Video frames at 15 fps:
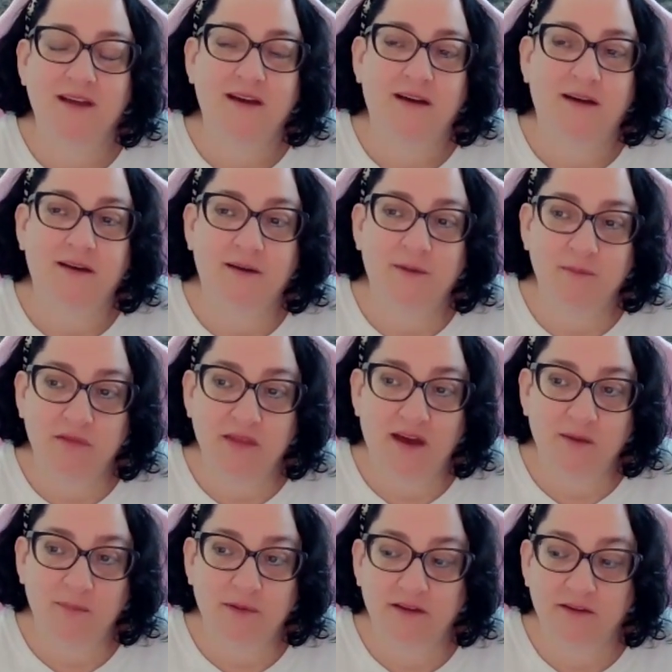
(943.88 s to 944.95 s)

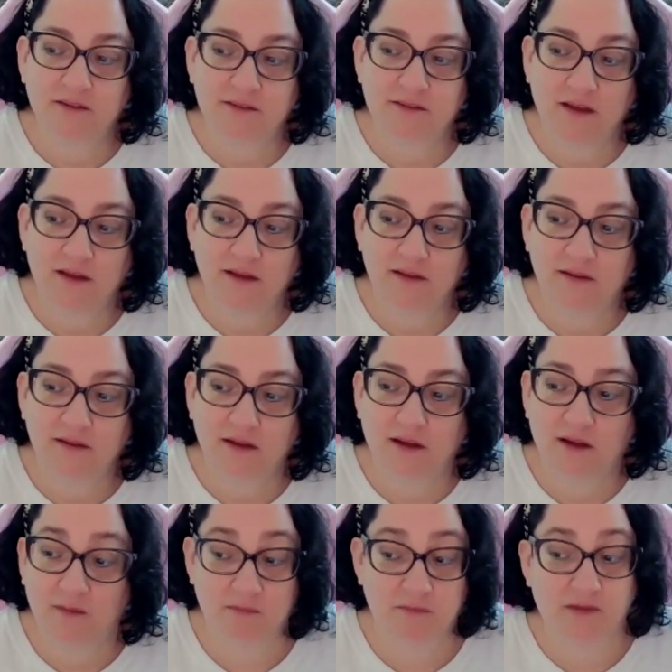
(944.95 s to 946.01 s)
That being said,
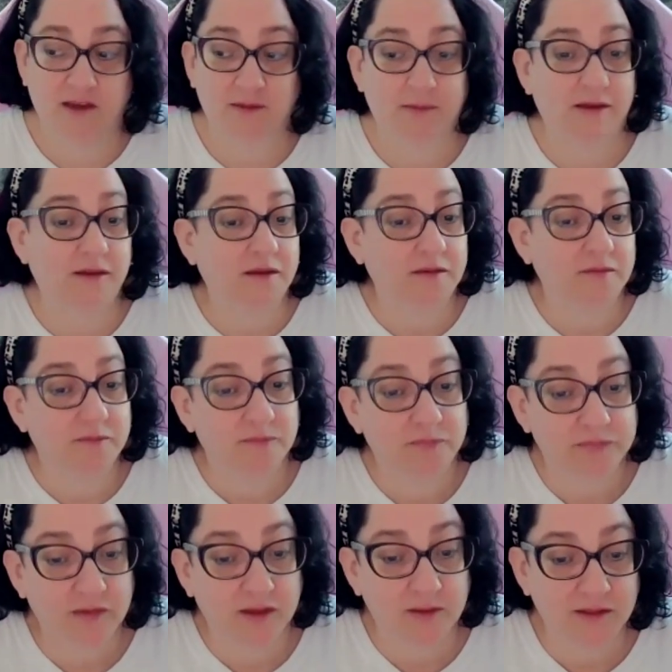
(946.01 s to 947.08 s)
maybe
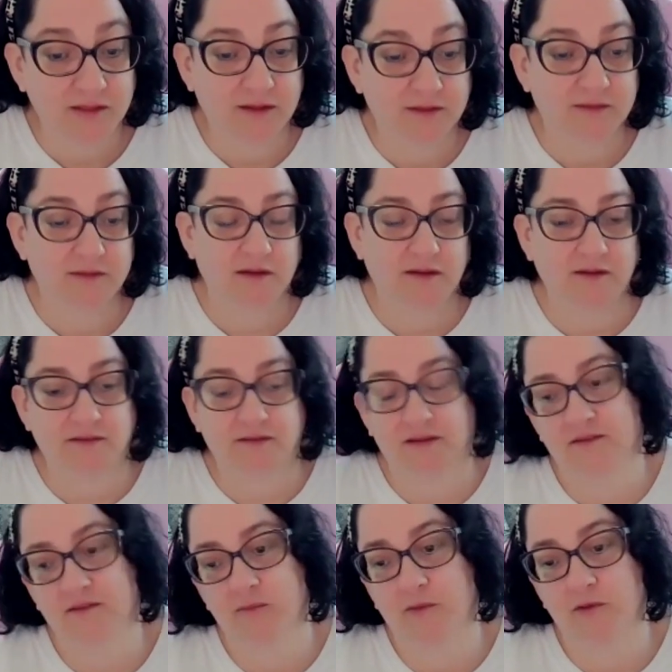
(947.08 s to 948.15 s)
that's not
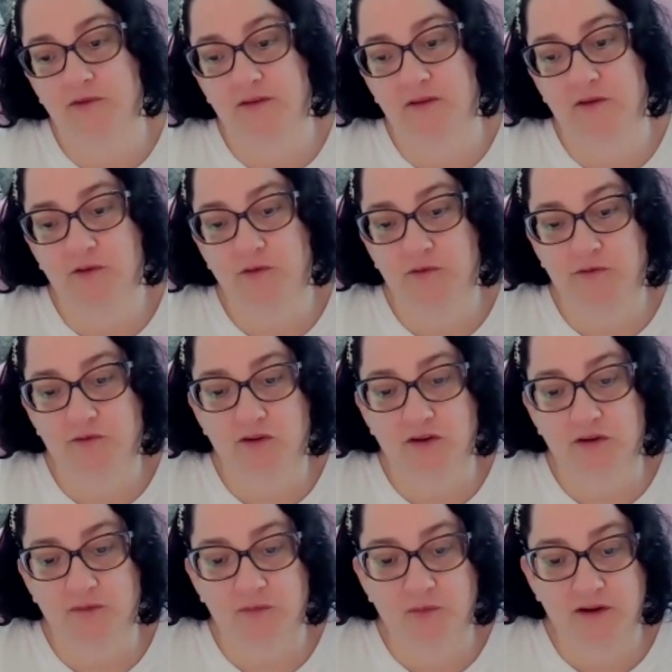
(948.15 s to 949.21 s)
accessible to you
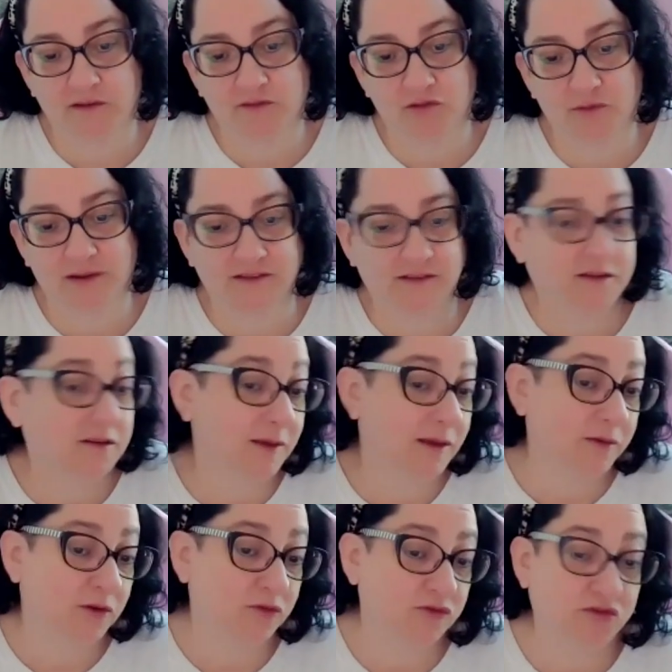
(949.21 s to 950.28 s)
for whatever reason.
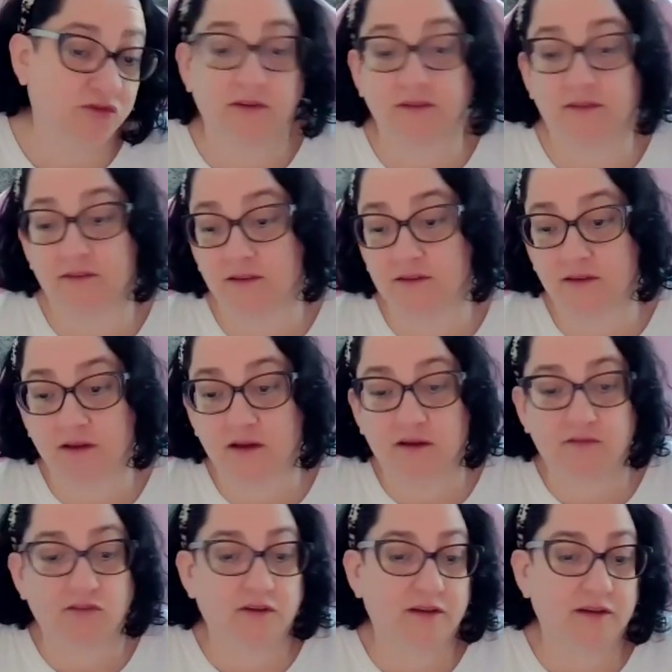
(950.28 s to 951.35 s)
Maybe your insurance doesn't
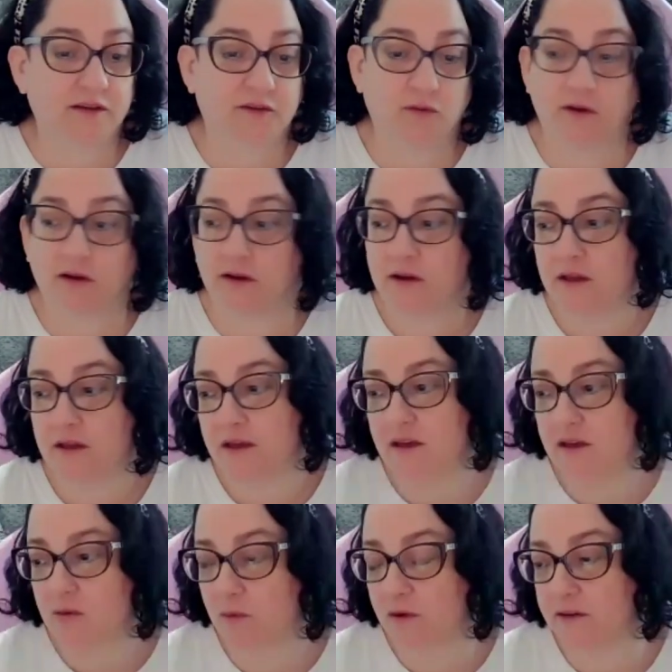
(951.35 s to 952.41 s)
cover it or
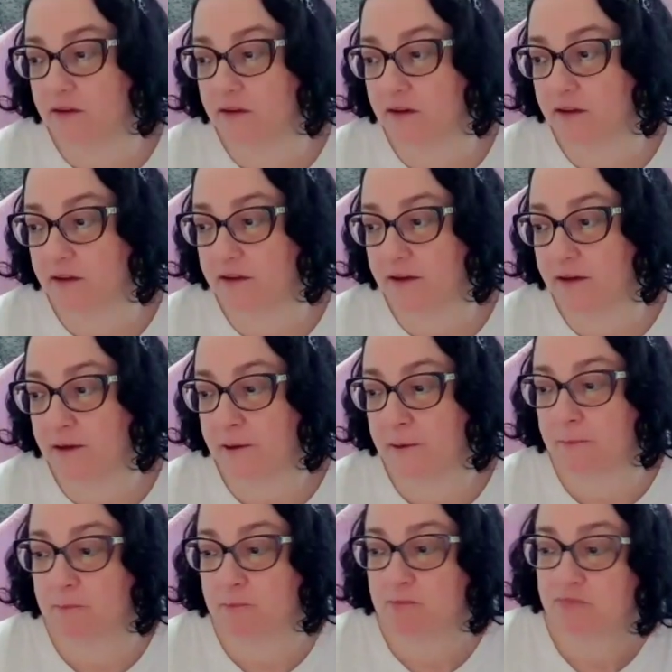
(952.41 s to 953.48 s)

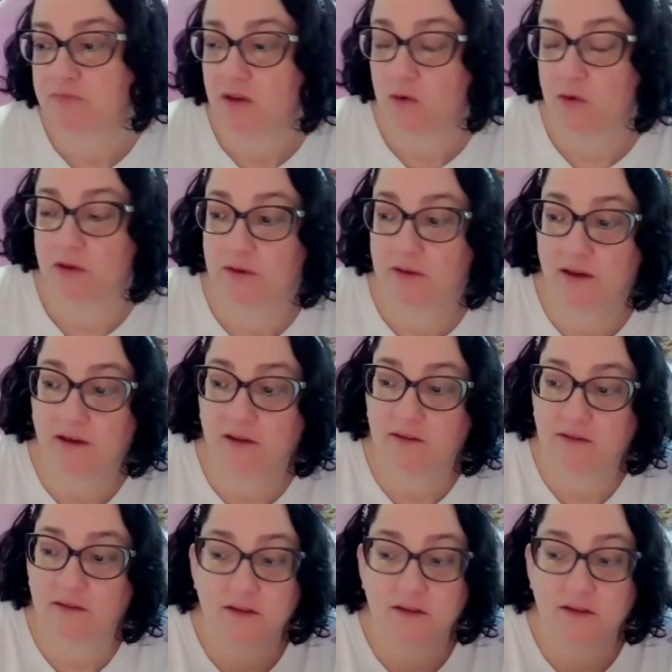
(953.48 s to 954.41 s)
whatnot, or you can't,